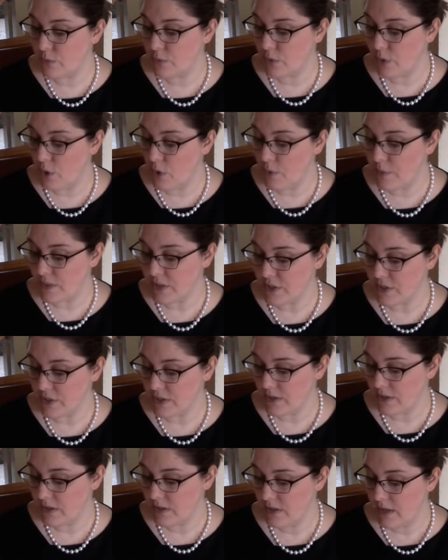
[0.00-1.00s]

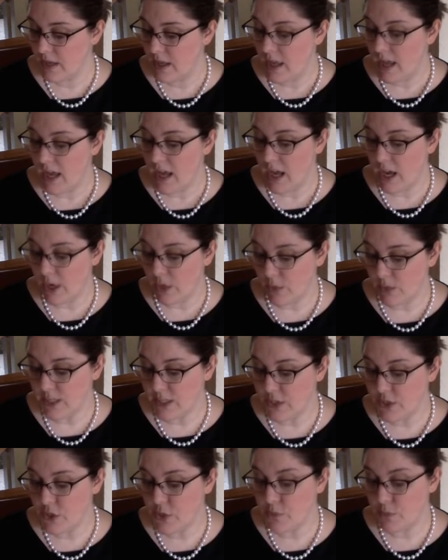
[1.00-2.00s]
prohibition
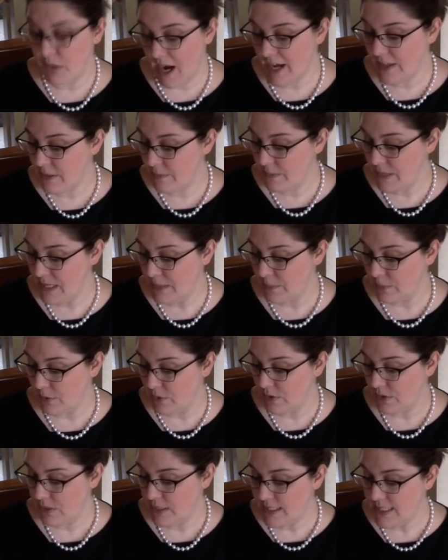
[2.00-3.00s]
agreed to by the
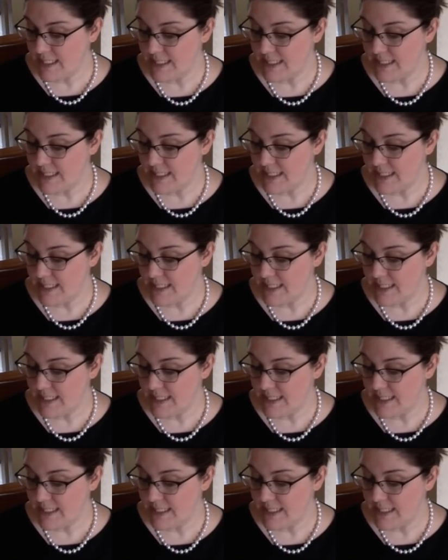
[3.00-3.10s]
people.